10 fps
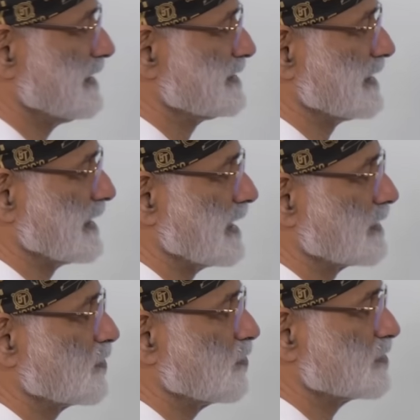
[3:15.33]
eating
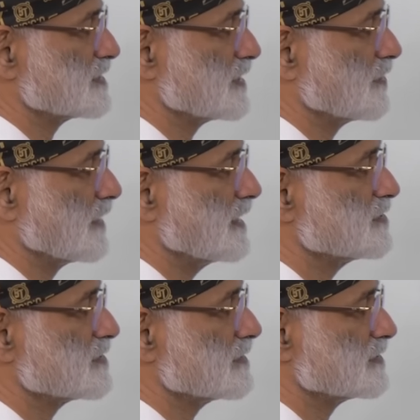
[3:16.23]
and causing your
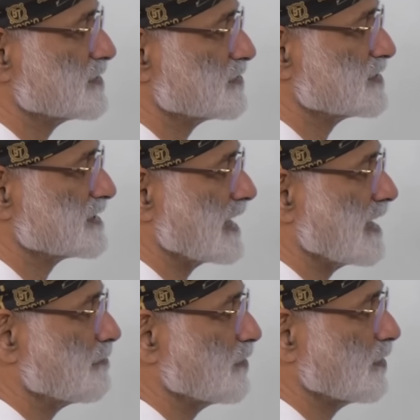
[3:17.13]
insulins to
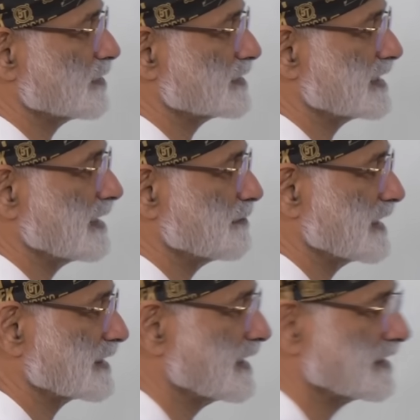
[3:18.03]
stay up all the time
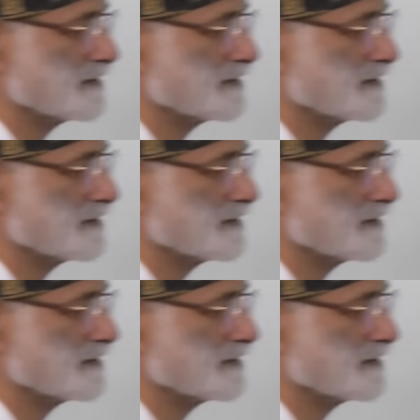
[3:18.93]
like